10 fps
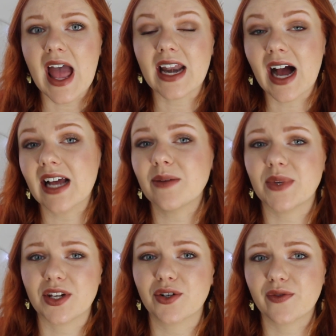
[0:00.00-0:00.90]
and I
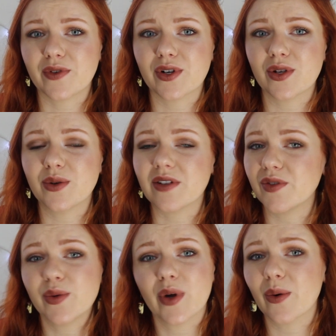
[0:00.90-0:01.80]
am here for you
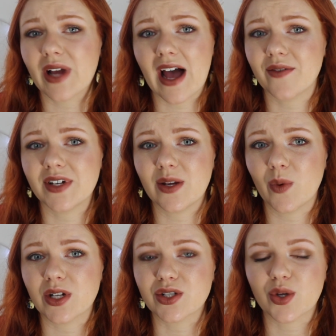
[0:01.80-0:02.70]
if you don't have
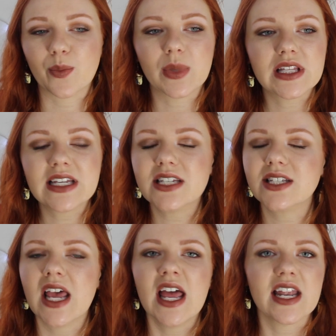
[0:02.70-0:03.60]
anyone. So
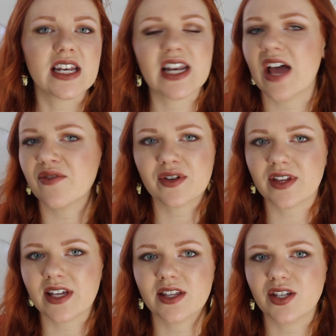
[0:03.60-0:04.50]
please never
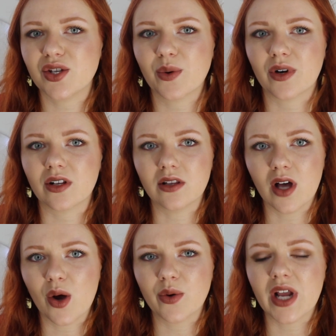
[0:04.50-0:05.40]
think that you are
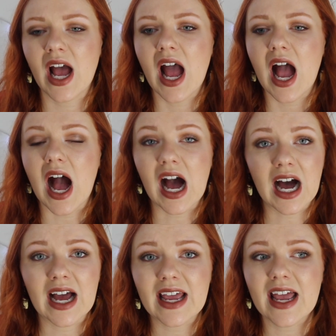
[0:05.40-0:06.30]
alone.
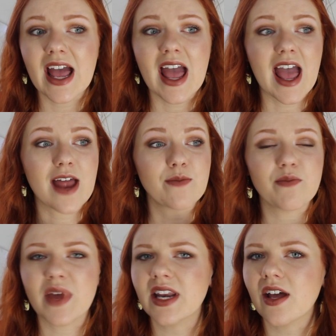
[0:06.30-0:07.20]
I
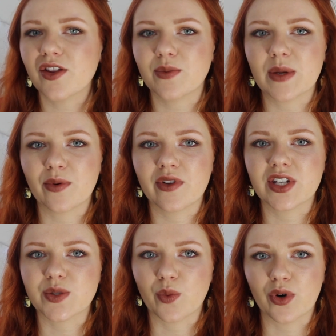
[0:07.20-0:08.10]
and many other people in
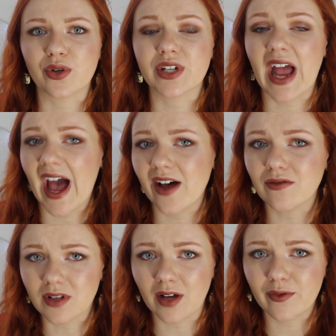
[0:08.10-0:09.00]
this world
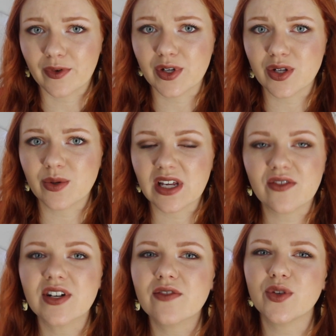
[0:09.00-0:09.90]
have love for you,
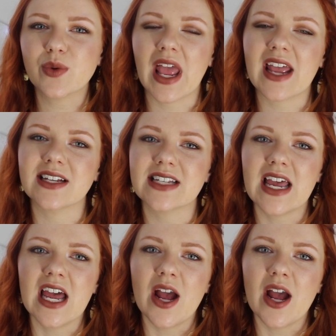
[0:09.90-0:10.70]
even if you can't